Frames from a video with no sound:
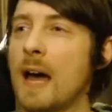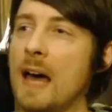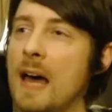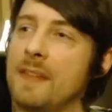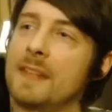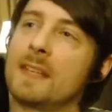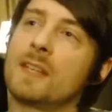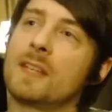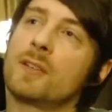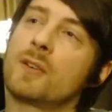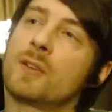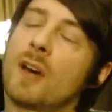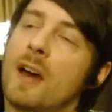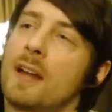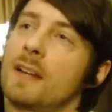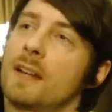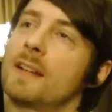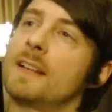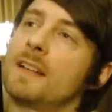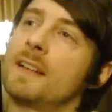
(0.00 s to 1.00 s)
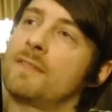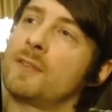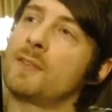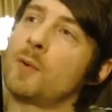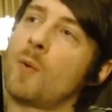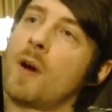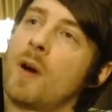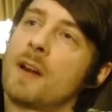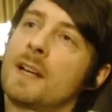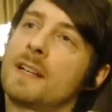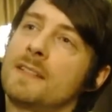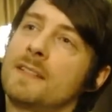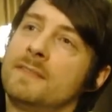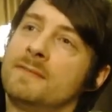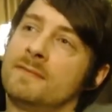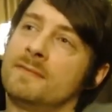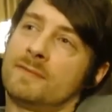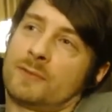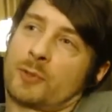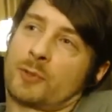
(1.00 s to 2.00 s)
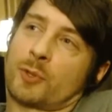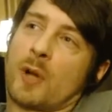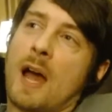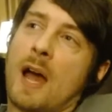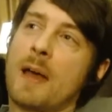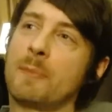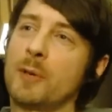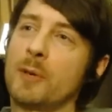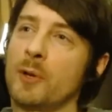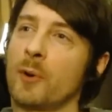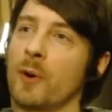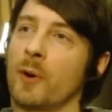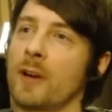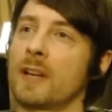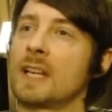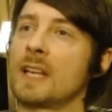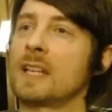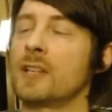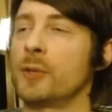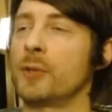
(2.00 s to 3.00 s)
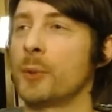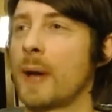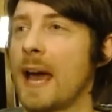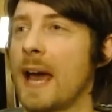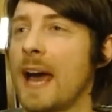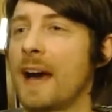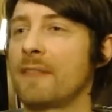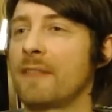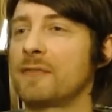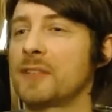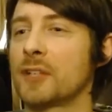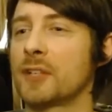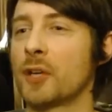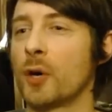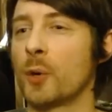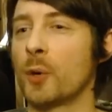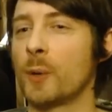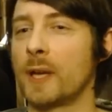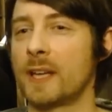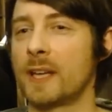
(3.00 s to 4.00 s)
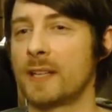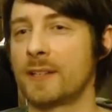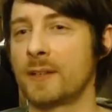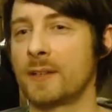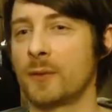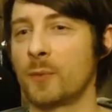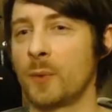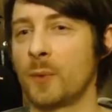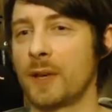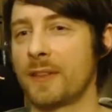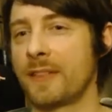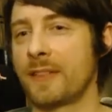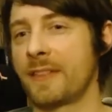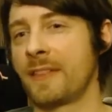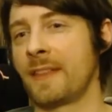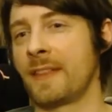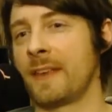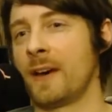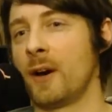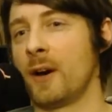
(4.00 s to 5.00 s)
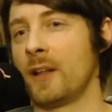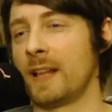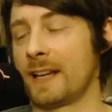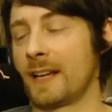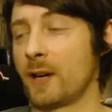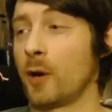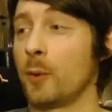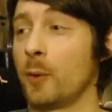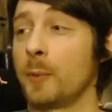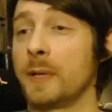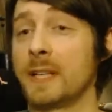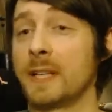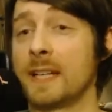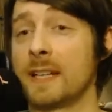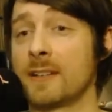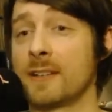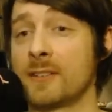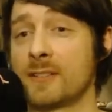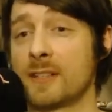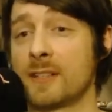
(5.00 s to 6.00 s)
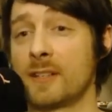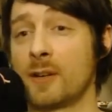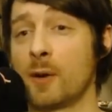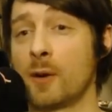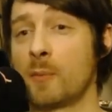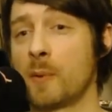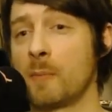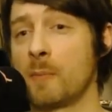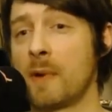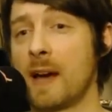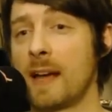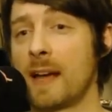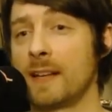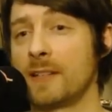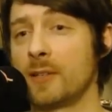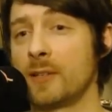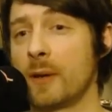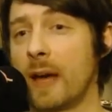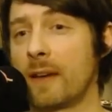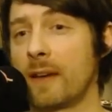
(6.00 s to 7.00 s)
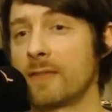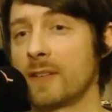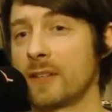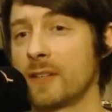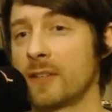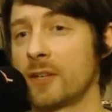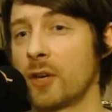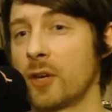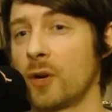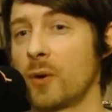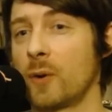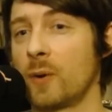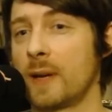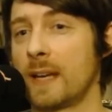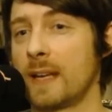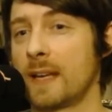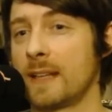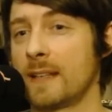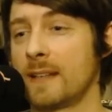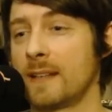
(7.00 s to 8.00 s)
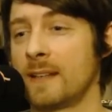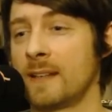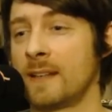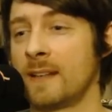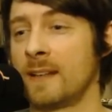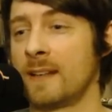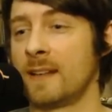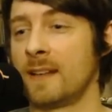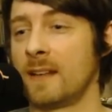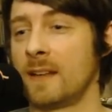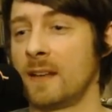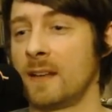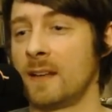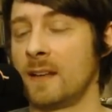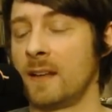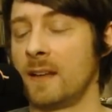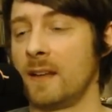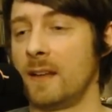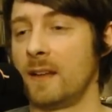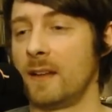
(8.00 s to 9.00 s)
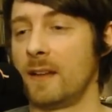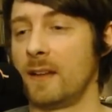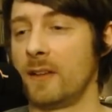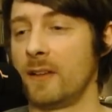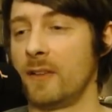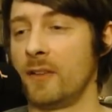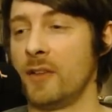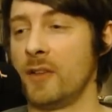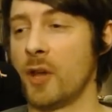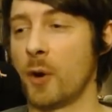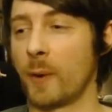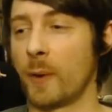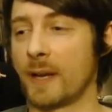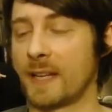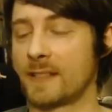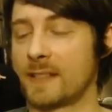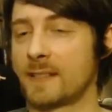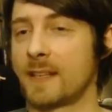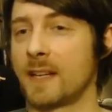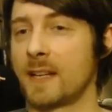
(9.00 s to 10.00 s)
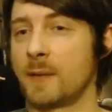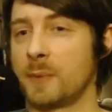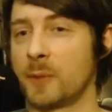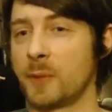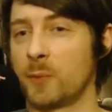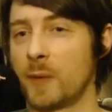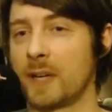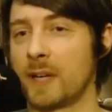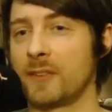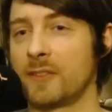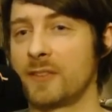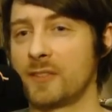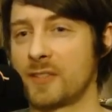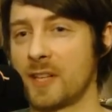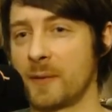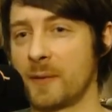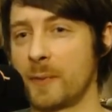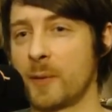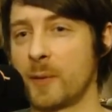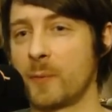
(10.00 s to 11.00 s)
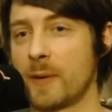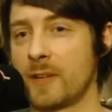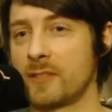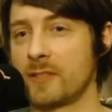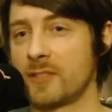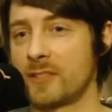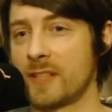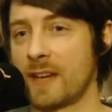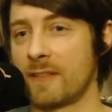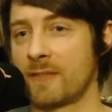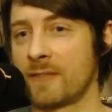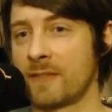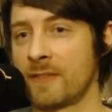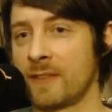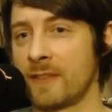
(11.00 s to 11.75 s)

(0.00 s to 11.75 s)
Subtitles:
I think if you want to try Bjork, you have to go in with like open ears and an open mind. You have to go in knowing it's going to be weird. There's going to be weird stuff.